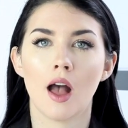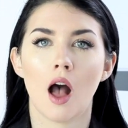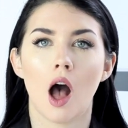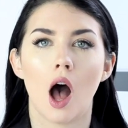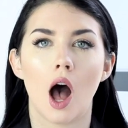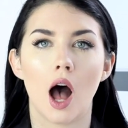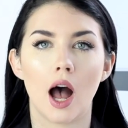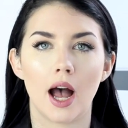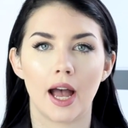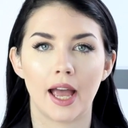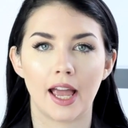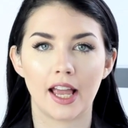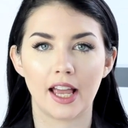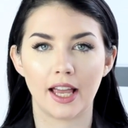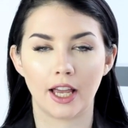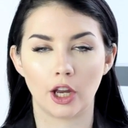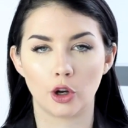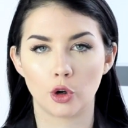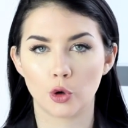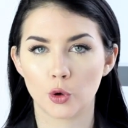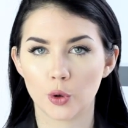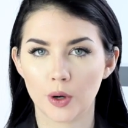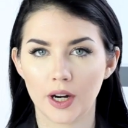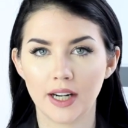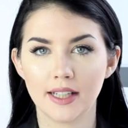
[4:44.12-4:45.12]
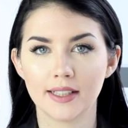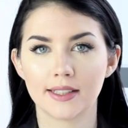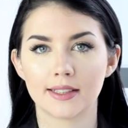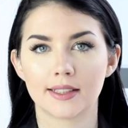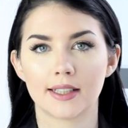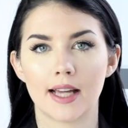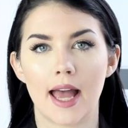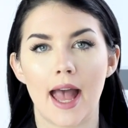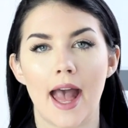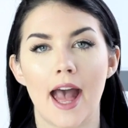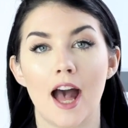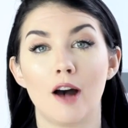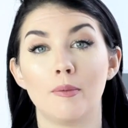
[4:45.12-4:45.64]
I increase
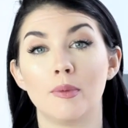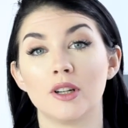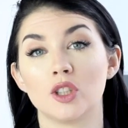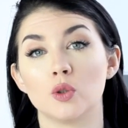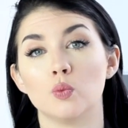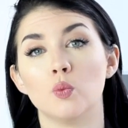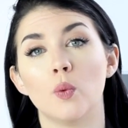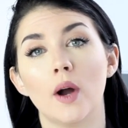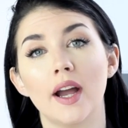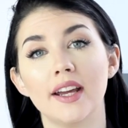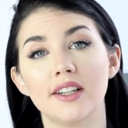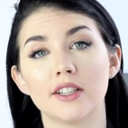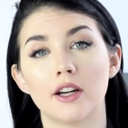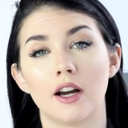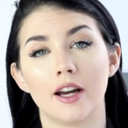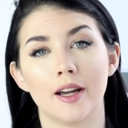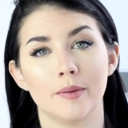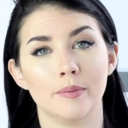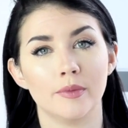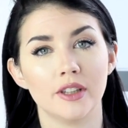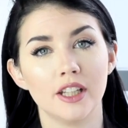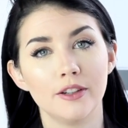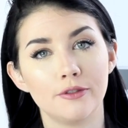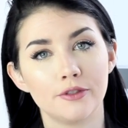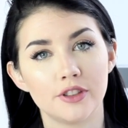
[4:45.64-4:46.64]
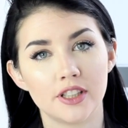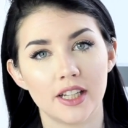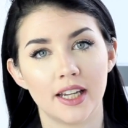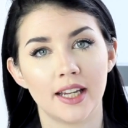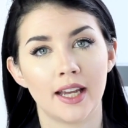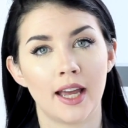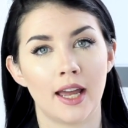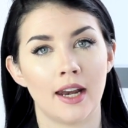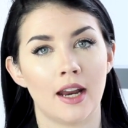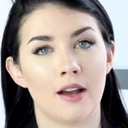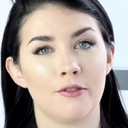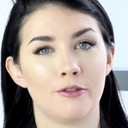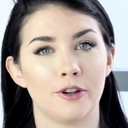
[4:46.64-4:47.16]
how much weight I am
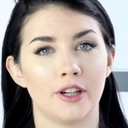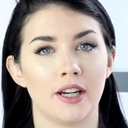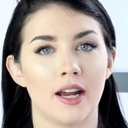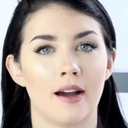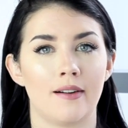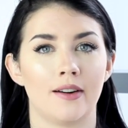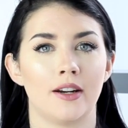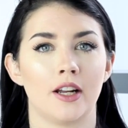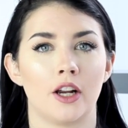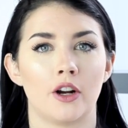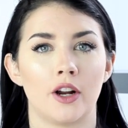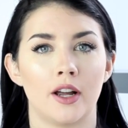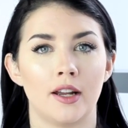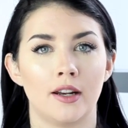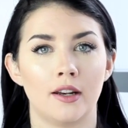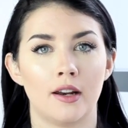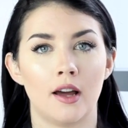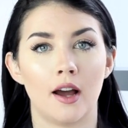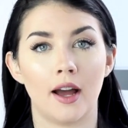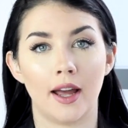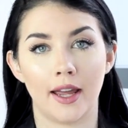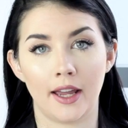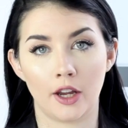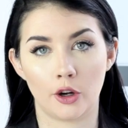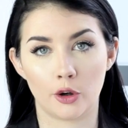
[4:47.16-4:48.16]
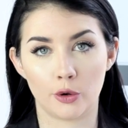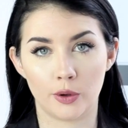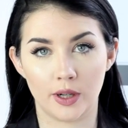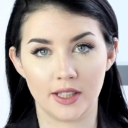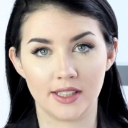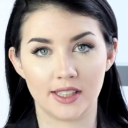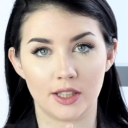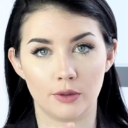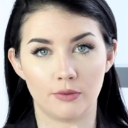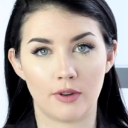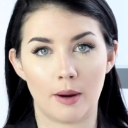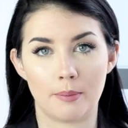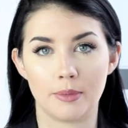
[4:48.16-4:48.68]
lifting, and every now and again I
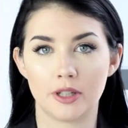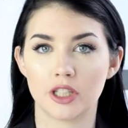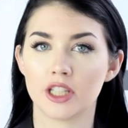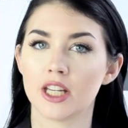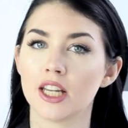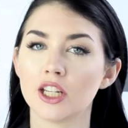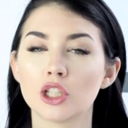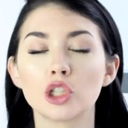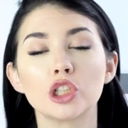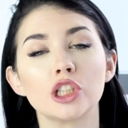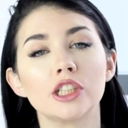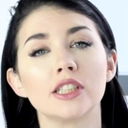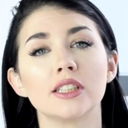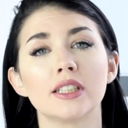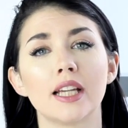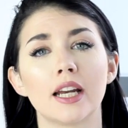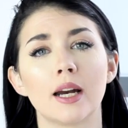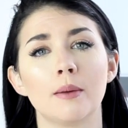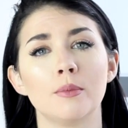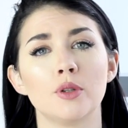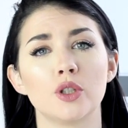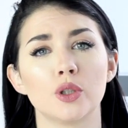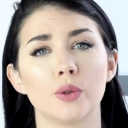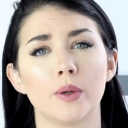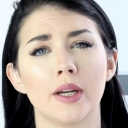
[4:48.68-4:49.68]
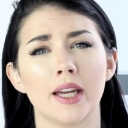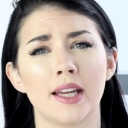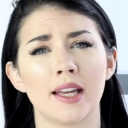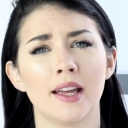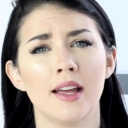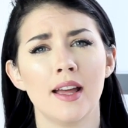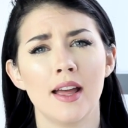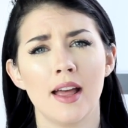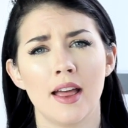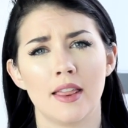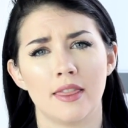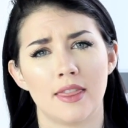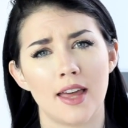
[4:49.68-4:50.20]
increase the repetitions that I'm doing.
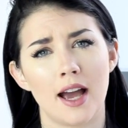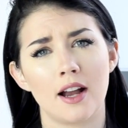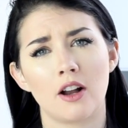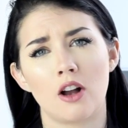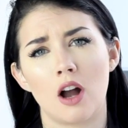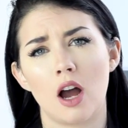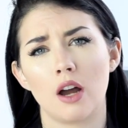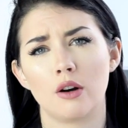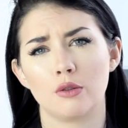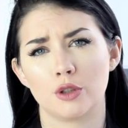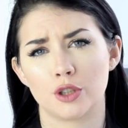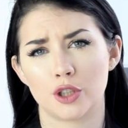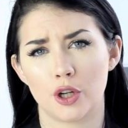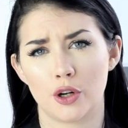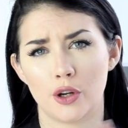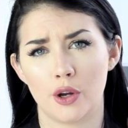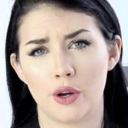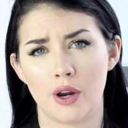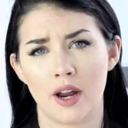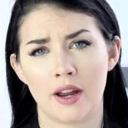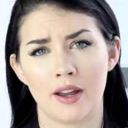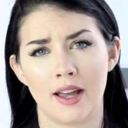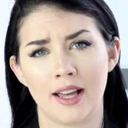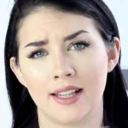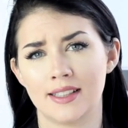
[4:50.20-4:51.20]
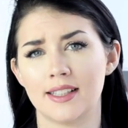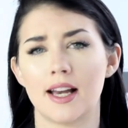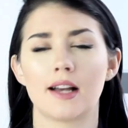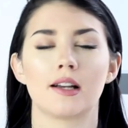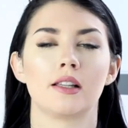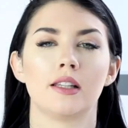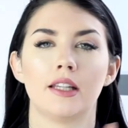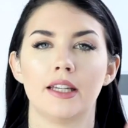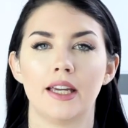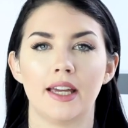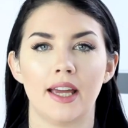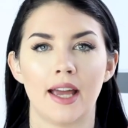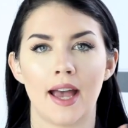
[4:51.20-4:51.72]
That guide will show you
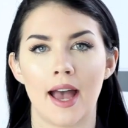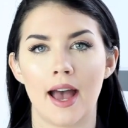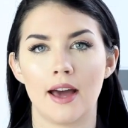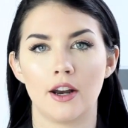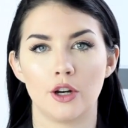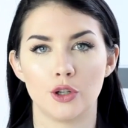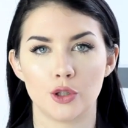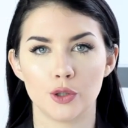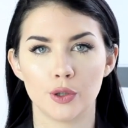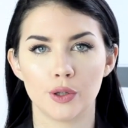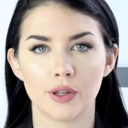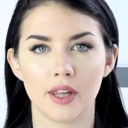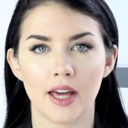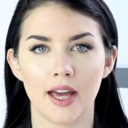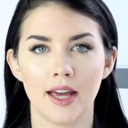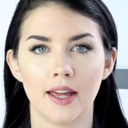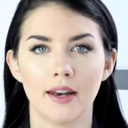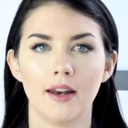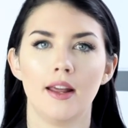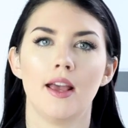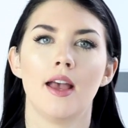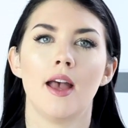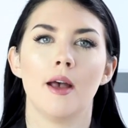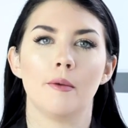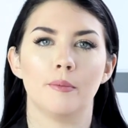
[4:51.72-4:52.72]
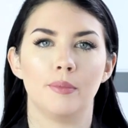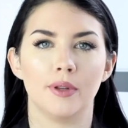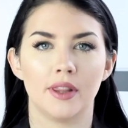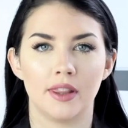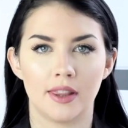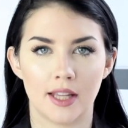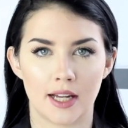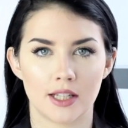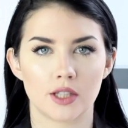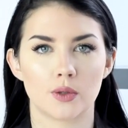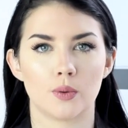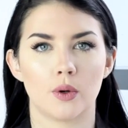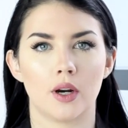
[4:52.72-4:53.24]
exactly how to do that, but
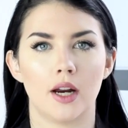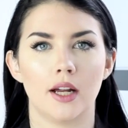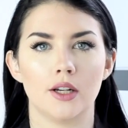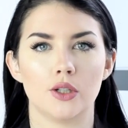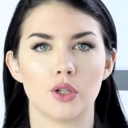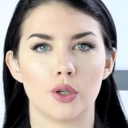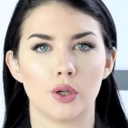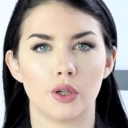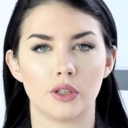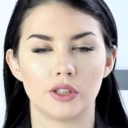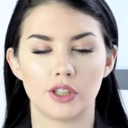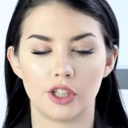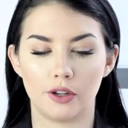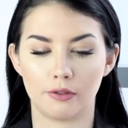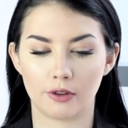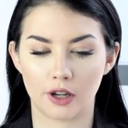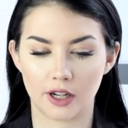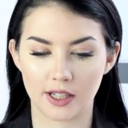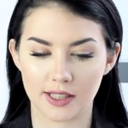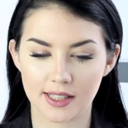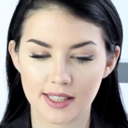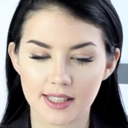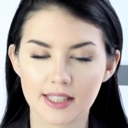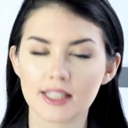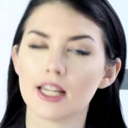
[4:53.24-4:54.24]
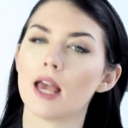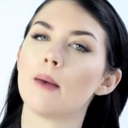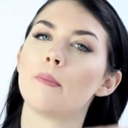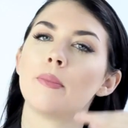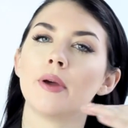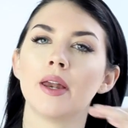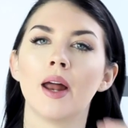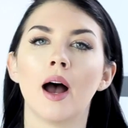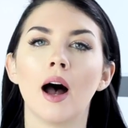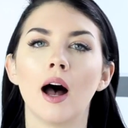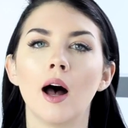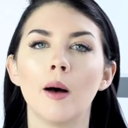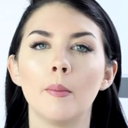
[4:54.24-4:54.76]
that's what I do. So you've got to step
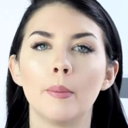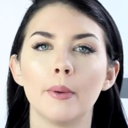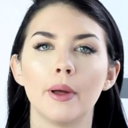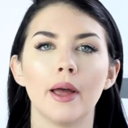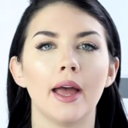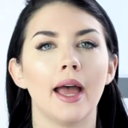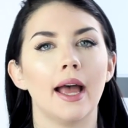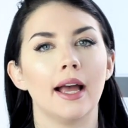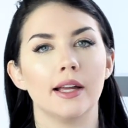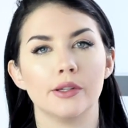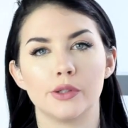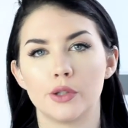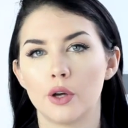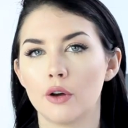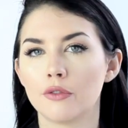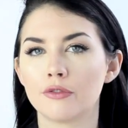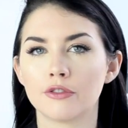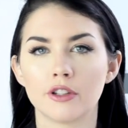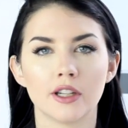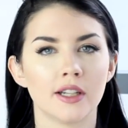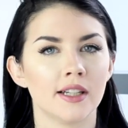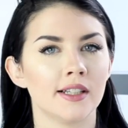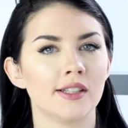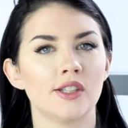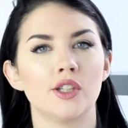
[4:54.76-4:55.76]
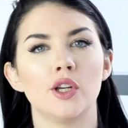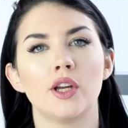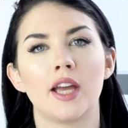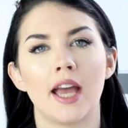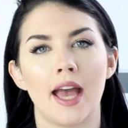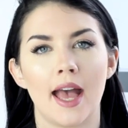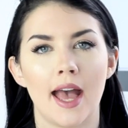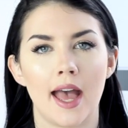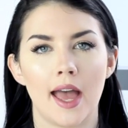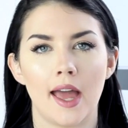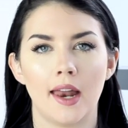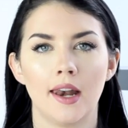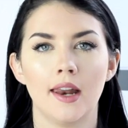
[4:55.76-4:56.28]
it up as often as you
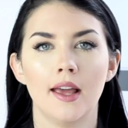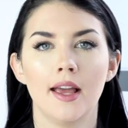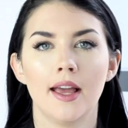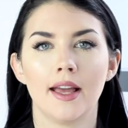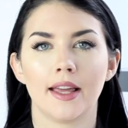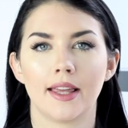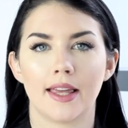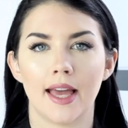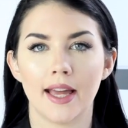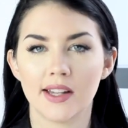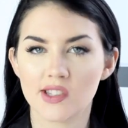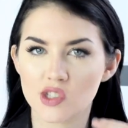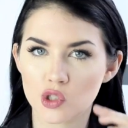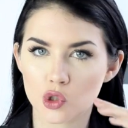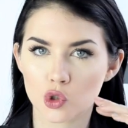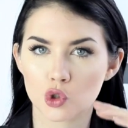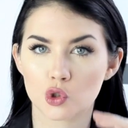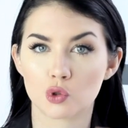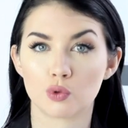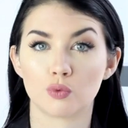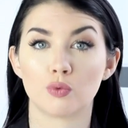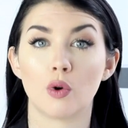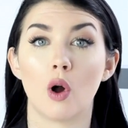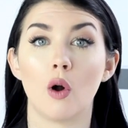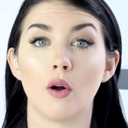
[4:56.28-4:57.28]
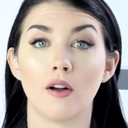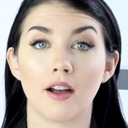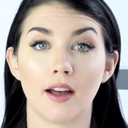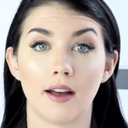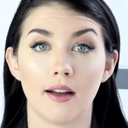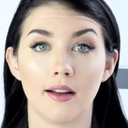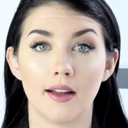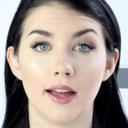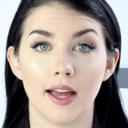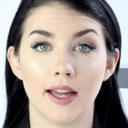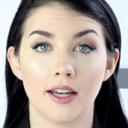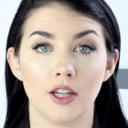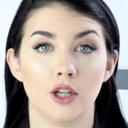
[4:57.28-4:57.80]
can, get stronger,
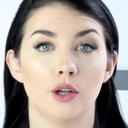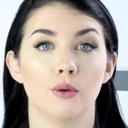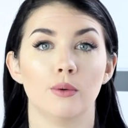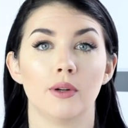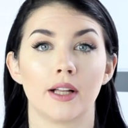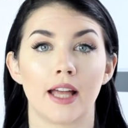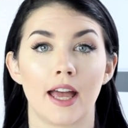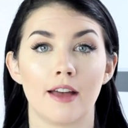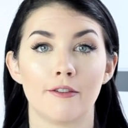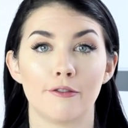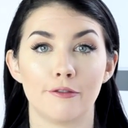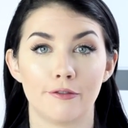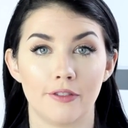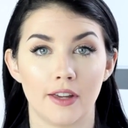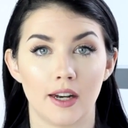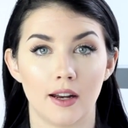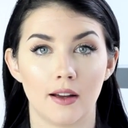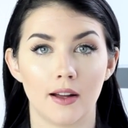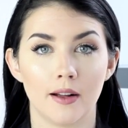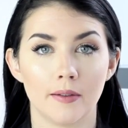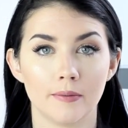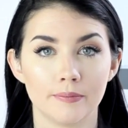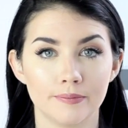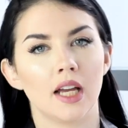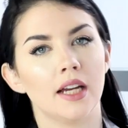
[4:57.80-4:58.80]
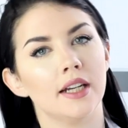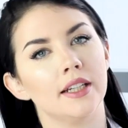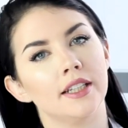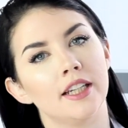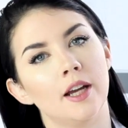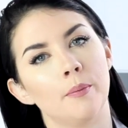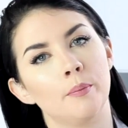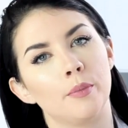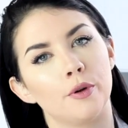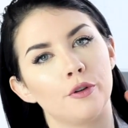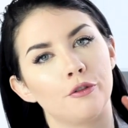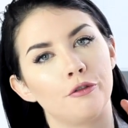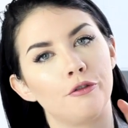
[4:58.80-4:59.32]
and you will get fitter.
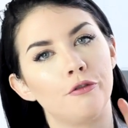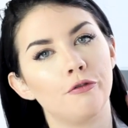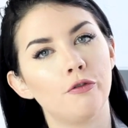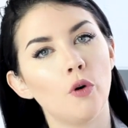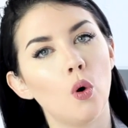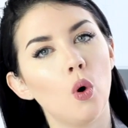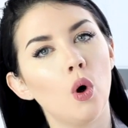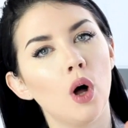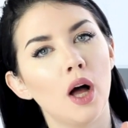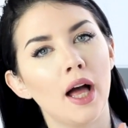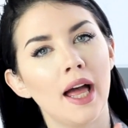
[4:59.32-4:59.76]
Number 4,